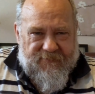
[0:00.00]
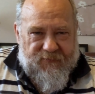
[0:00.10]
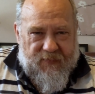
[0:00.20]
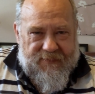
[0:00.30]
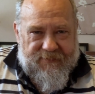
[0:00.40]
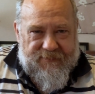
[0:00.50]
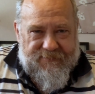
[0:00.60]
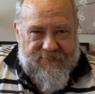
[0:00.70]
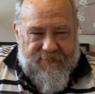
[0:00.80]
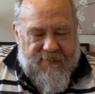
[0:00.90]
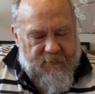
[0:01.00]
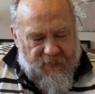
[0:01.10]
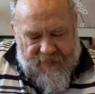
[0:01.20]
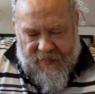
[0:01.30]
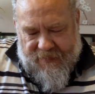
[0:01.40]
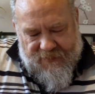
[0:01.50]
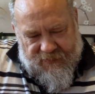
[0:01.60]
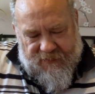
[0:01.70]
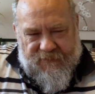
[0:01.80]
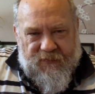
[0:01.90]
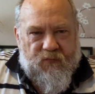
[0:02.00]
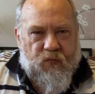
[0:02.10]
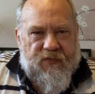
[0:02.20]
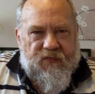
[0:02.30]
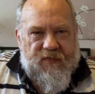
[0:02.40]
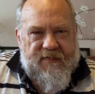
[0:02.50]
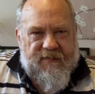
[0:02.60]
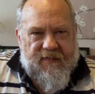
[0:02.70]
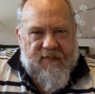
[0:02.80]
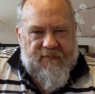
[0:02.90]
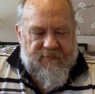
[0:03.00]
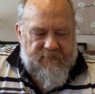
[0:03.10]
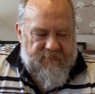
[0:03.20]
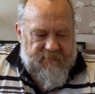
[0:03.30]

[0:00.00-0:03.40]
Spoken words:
to have greens. I'm not too fussed which greens it is.